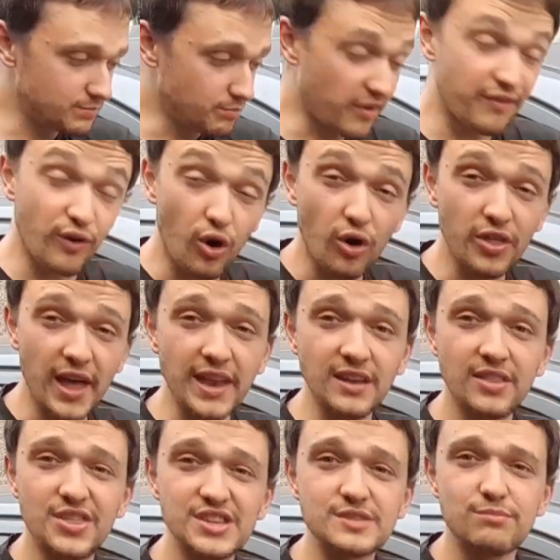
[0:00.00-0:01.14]
Before then,
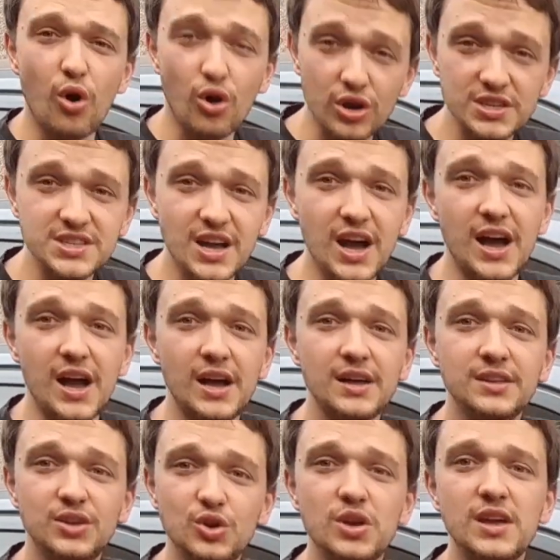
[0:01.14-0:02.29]
the smallest car
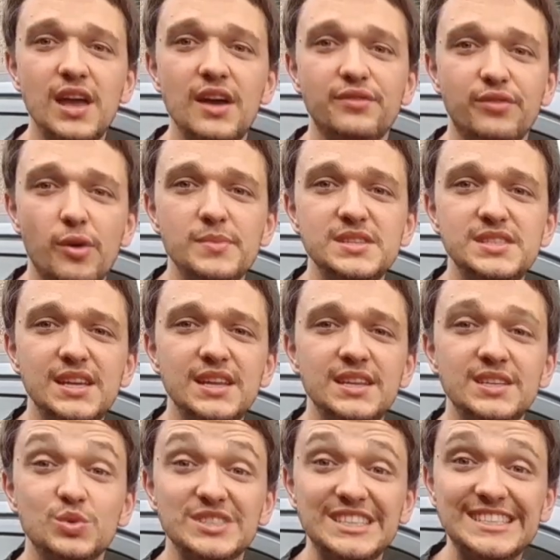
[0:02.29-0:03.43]
that you could get from
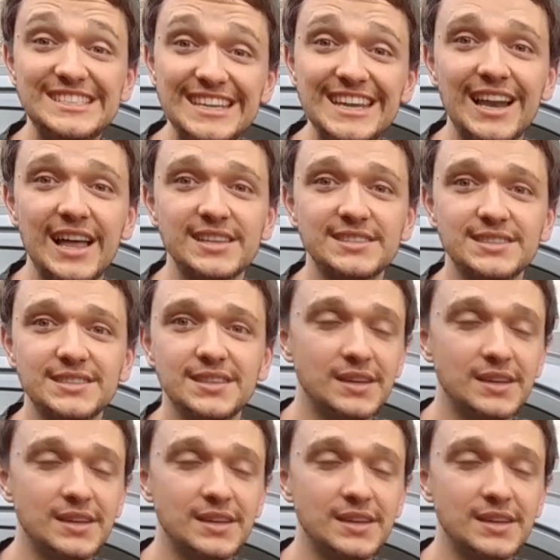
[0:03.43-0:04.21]
Mercedes was a C-Class.